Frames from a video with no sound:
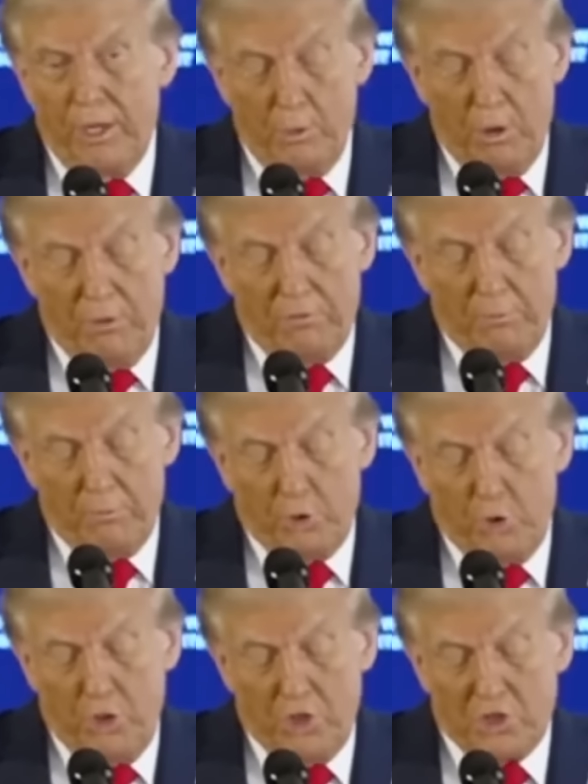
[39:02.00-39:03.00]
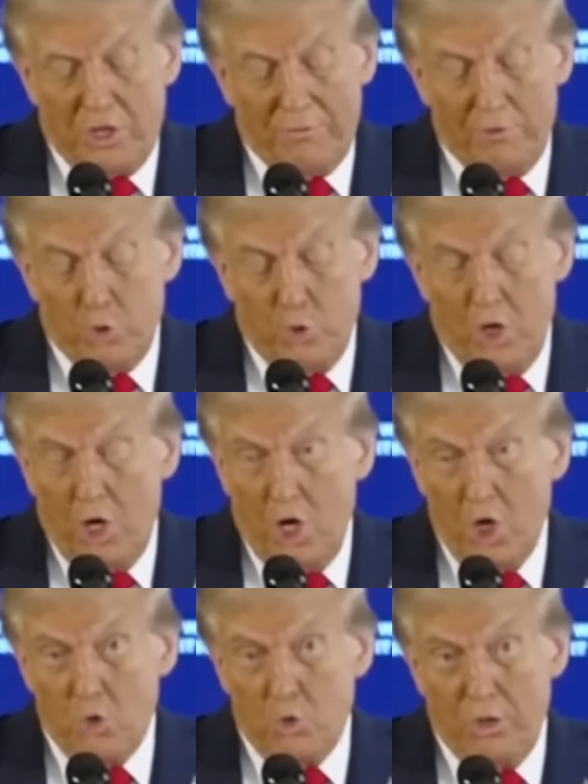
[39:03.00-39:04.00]
anywhere from 37 to
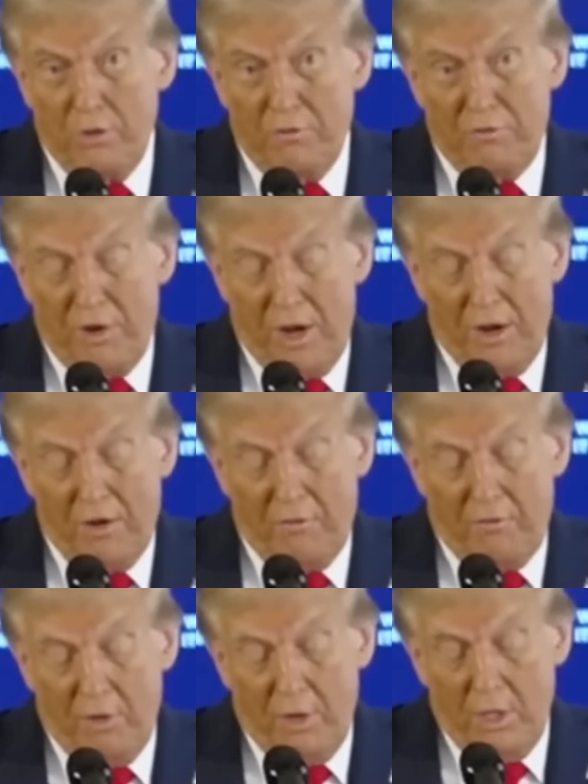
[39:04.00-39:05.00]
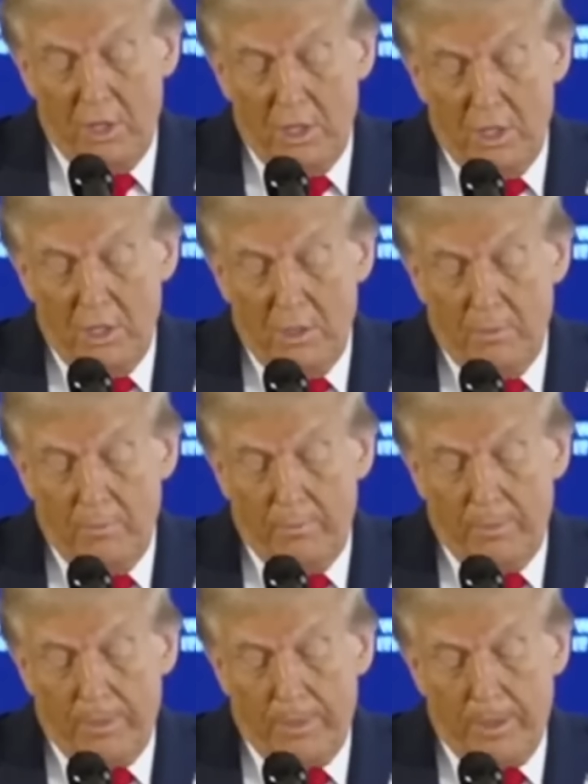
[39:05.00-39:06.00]

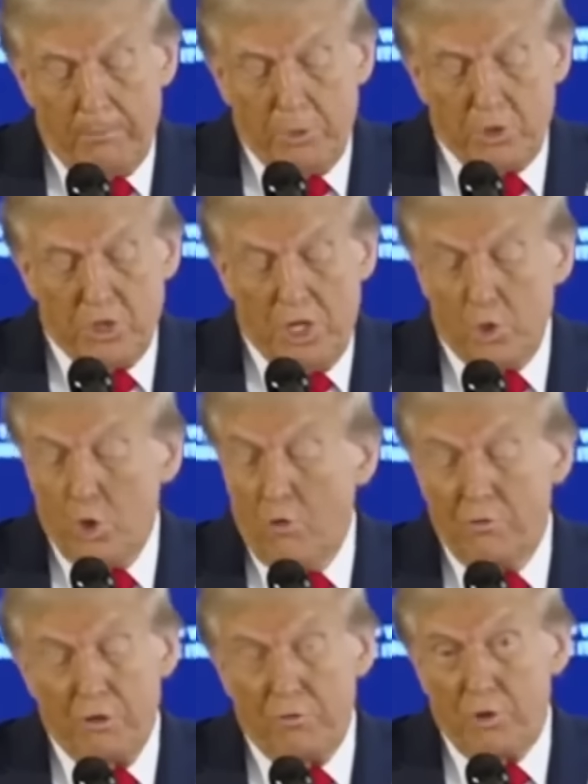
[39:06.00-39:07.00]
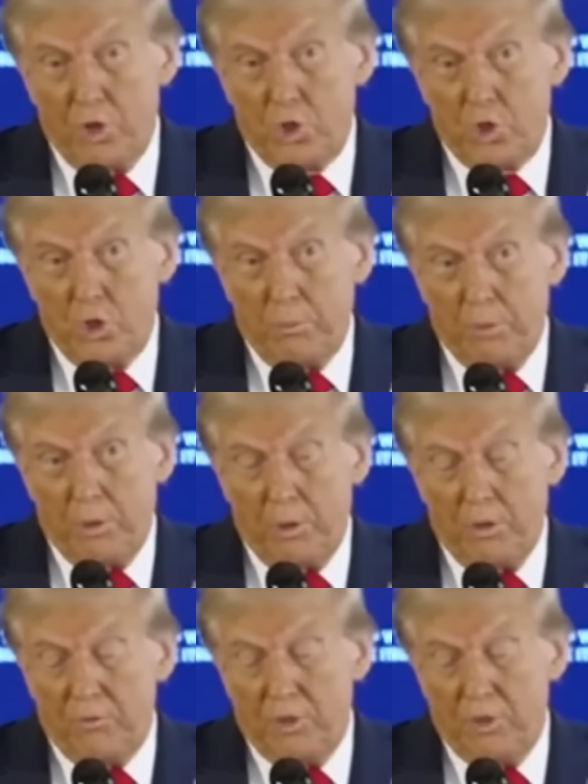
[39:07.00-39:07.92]
105% over a very short period